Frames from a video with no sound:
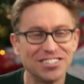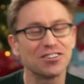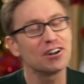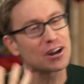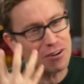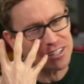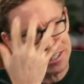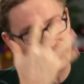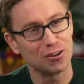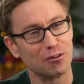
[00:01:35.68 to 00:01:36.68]
She's got an
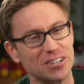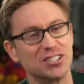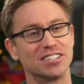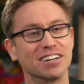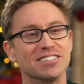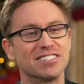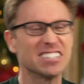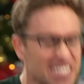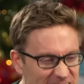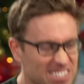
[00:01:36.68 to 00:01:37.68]
aggressive look when she
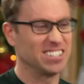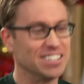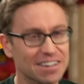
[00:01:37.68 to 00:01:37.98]
dances, doesn't she?